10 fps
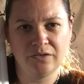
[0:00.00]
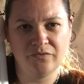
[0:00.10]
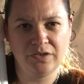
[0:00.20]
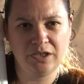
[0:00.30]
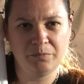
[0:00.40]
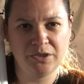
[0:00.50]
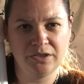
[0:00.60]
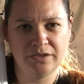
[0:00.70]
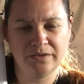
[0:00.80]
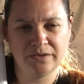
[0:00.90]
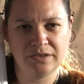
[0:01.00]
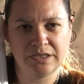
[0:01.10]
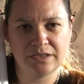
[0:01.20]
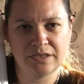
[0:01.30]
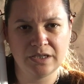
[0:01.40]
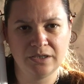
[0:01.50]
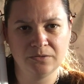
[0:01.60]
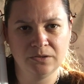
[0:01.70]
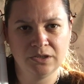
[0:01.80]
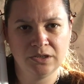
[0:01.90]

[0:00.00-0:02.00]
confetti bit is. That's the tail.